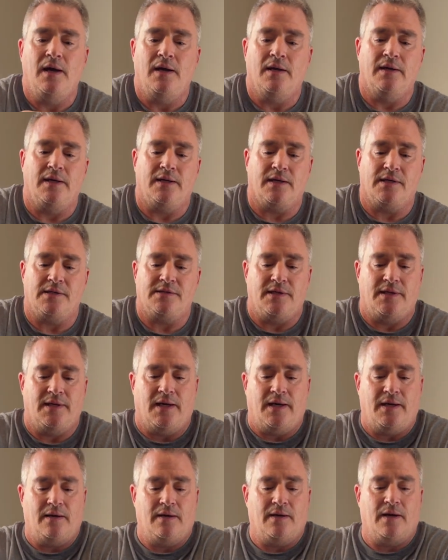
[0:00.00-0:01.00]
like I said,
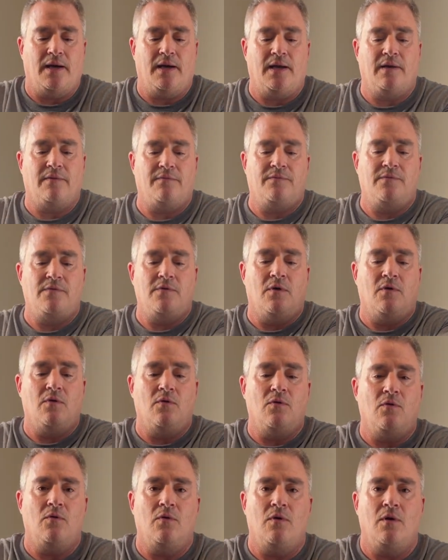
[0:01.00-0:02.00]
I have
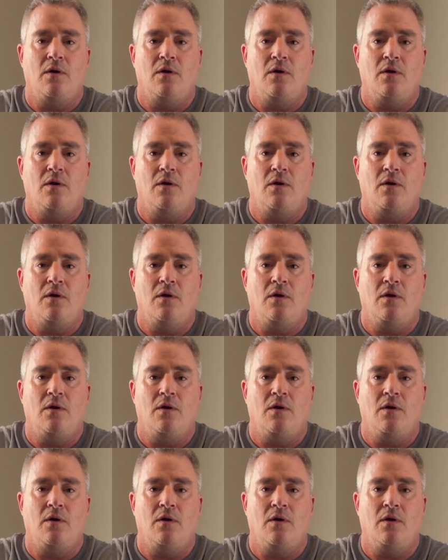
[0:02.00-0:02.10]
no